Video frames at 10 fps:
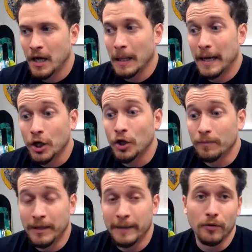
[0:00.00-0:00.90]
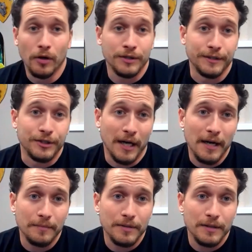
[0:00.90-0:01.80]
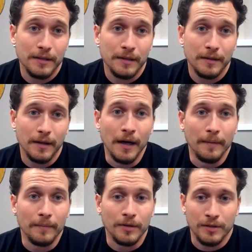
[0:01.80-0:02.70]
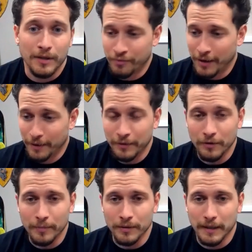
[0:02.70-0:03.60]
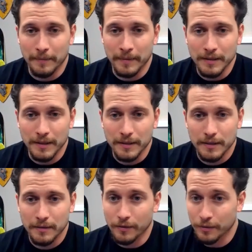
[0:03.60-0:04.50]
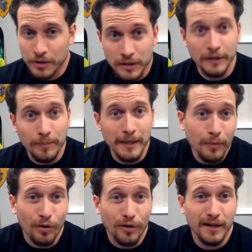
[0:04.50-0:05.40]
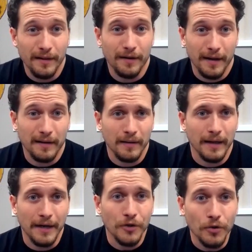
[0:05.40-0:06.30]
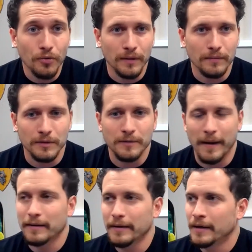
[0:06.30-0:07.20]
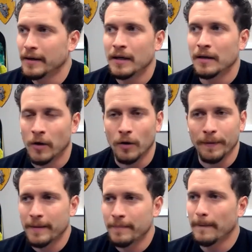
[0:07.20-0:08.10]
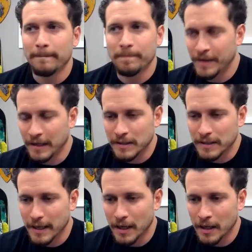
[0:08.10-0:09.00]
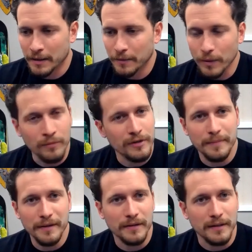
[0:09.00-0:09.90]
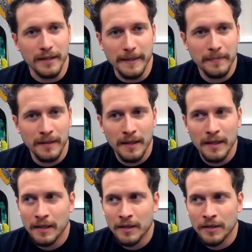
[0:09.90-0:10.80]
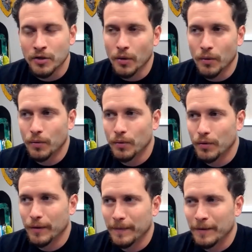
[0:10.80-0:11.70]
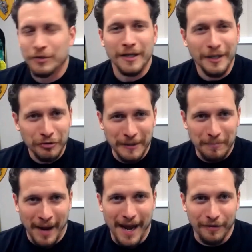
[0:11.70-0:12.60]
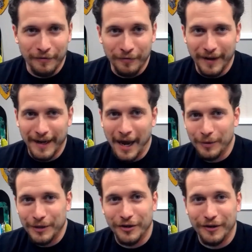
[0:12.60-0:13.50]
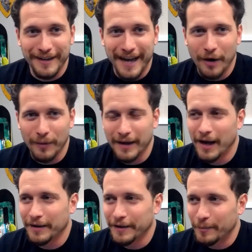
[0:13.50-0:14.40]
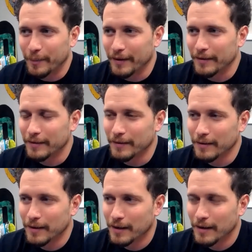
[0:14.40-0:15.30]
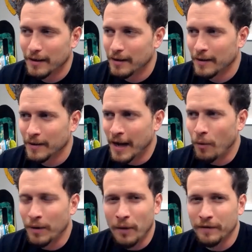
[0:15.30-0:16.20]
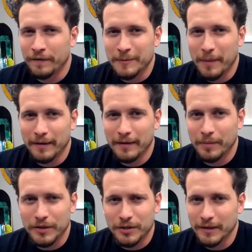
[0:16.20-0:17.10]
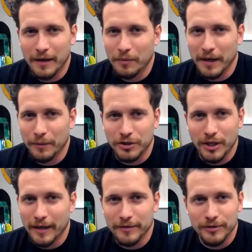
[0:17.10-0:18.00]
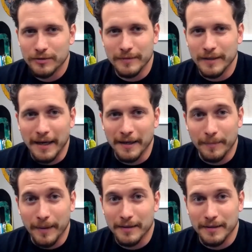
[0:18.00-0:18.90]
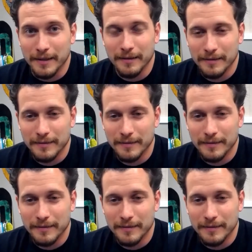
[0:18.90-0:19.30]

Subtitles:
A lot of good people lost their jobs because the private equity group goes out of business. So there's still people working there that like I knew and respected. Called them up, they stayed on, and we rebuilt the team. So it was an interesting path of like how we started and how we got here, but not one I would have expected, but certainly not one I would change in any capacity.